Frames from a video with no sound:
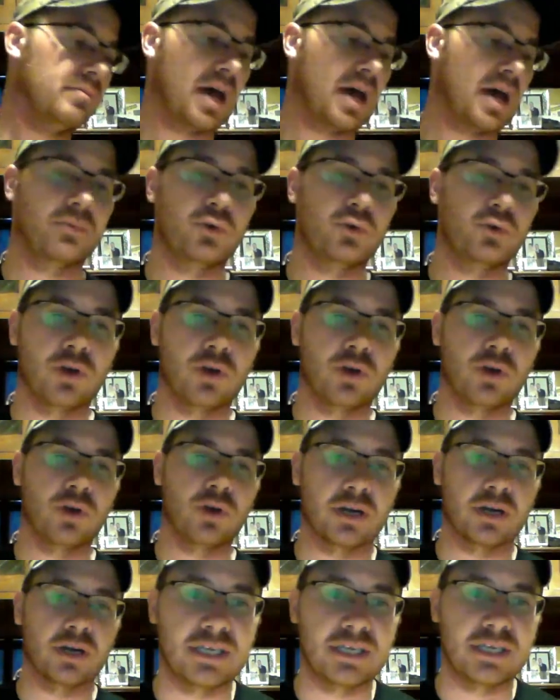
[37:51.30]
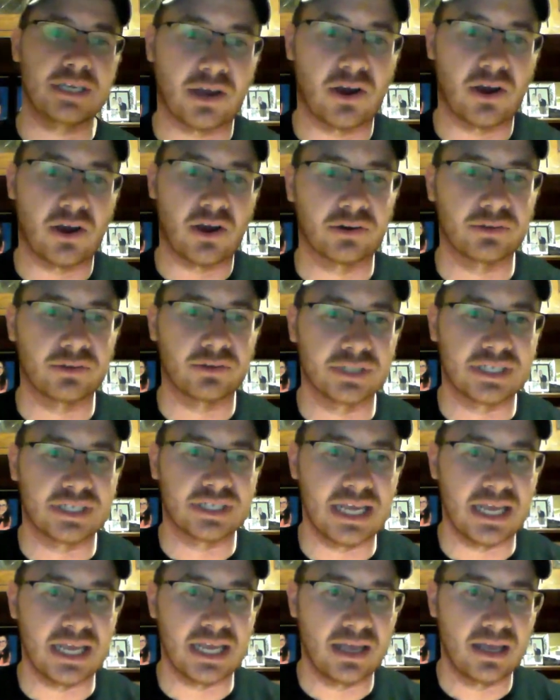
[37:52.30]
Abu Garcia Cardinal
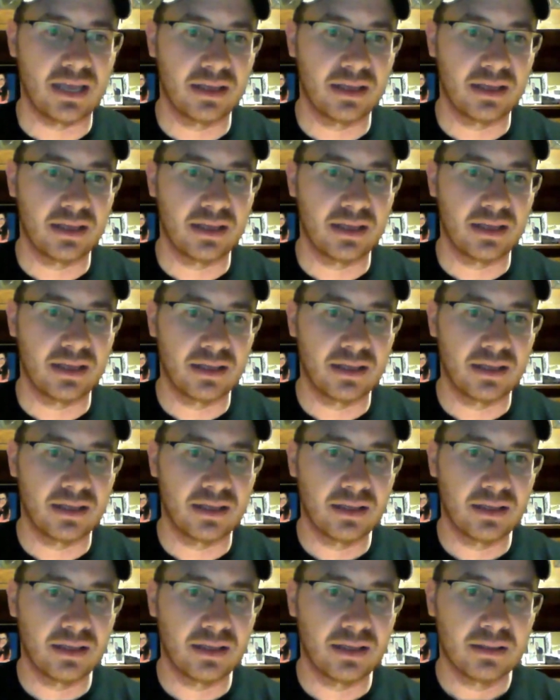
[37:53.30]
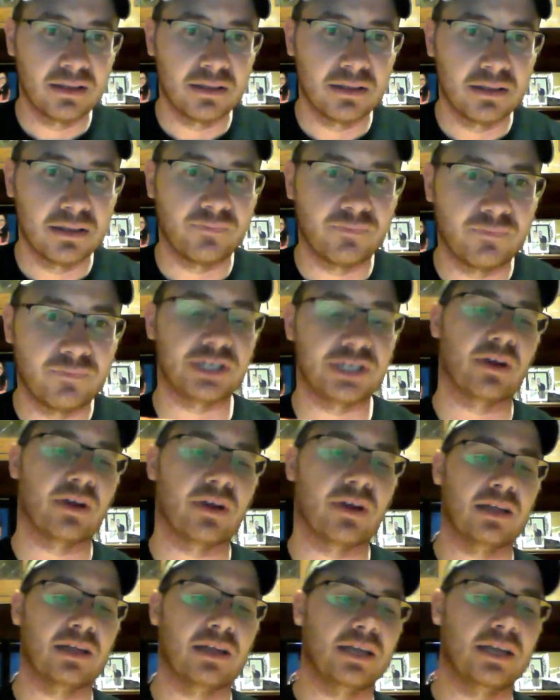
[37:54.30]
Z fishing
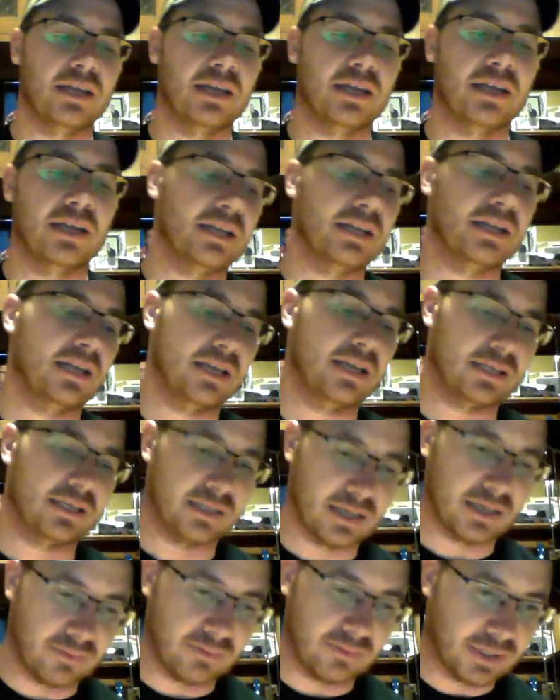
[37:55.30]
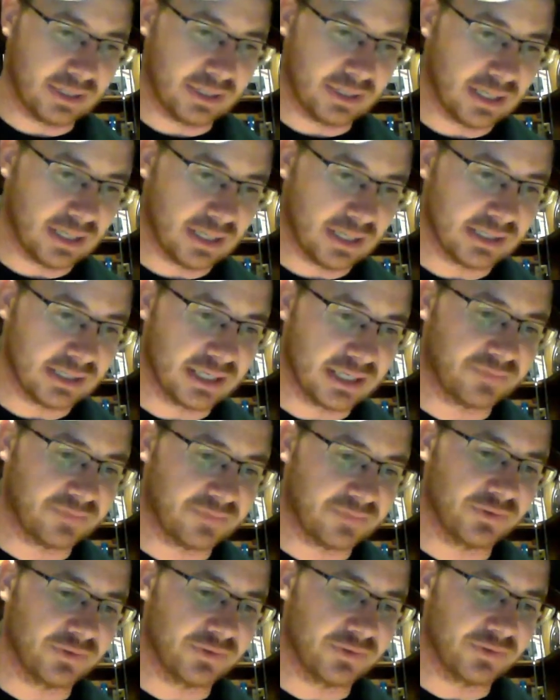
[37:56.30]
rod, and it is what is it? It's a
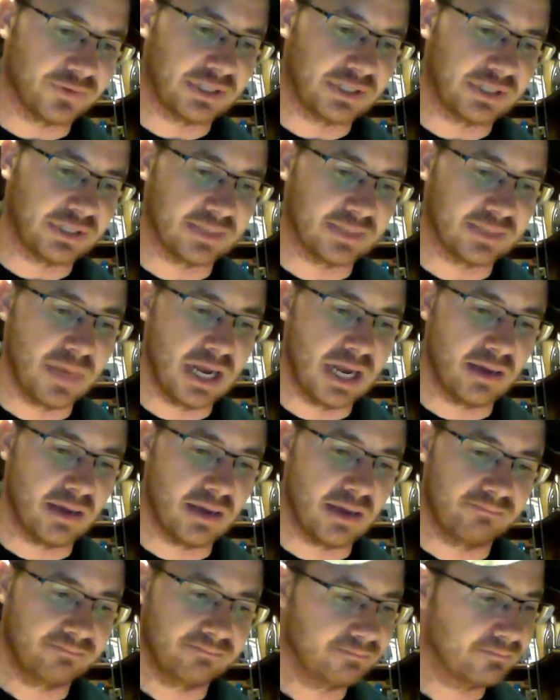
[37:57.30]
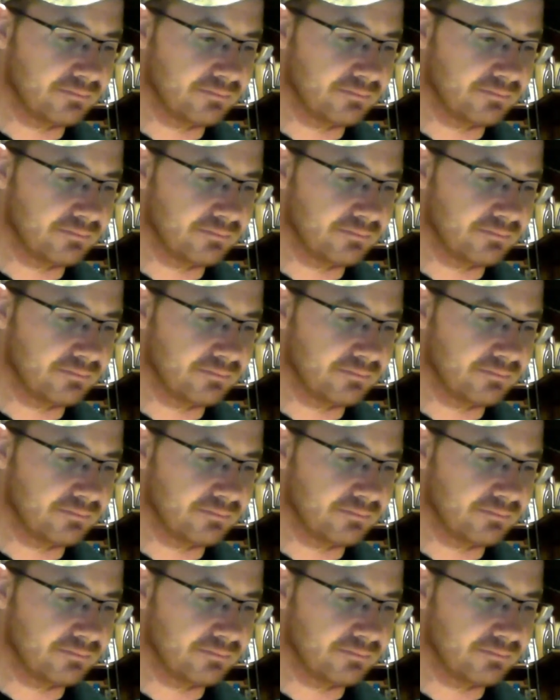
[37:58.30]
6'6" medium,